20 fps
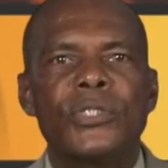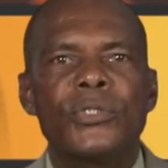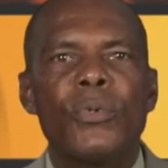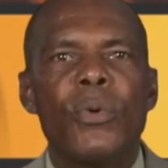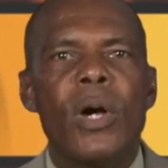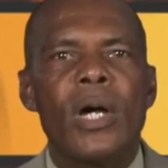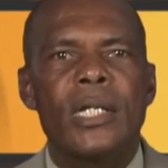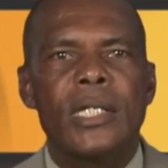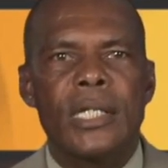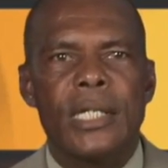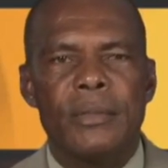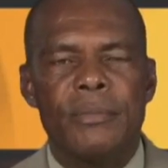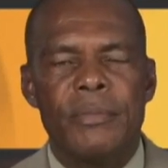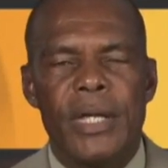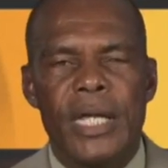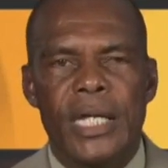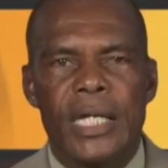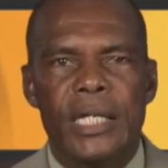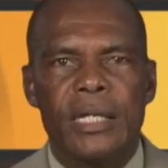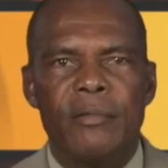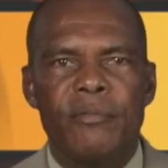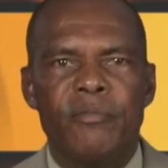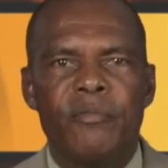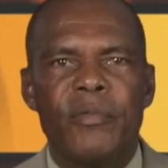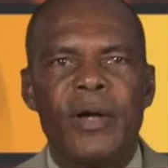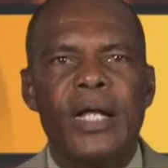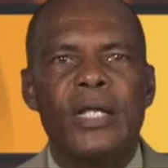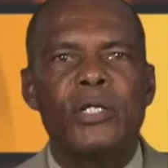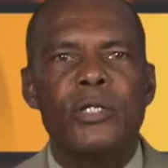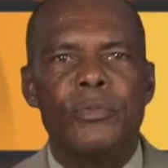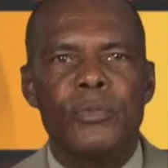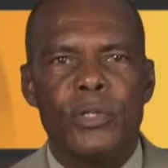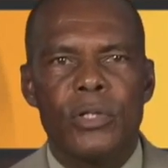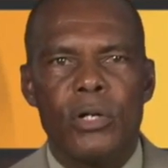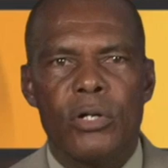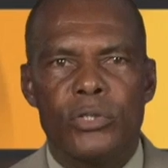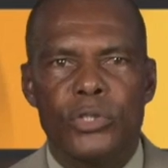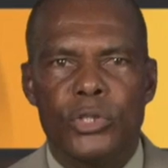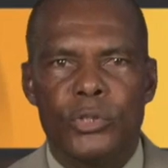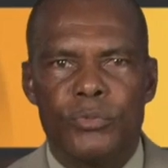squad and making a valuable
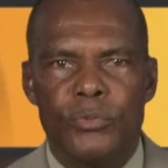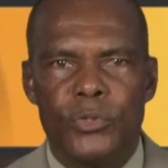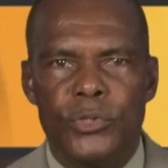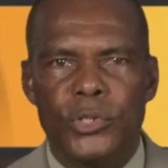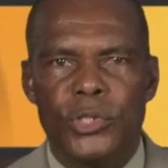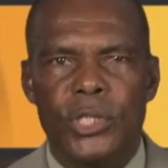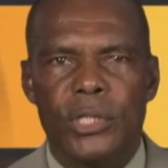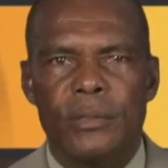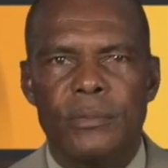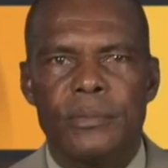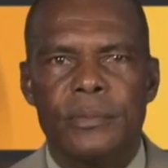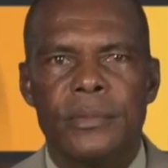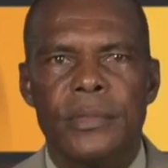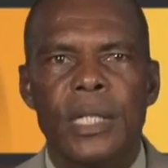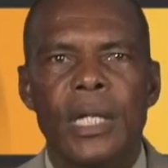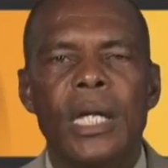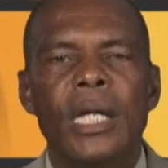contribution.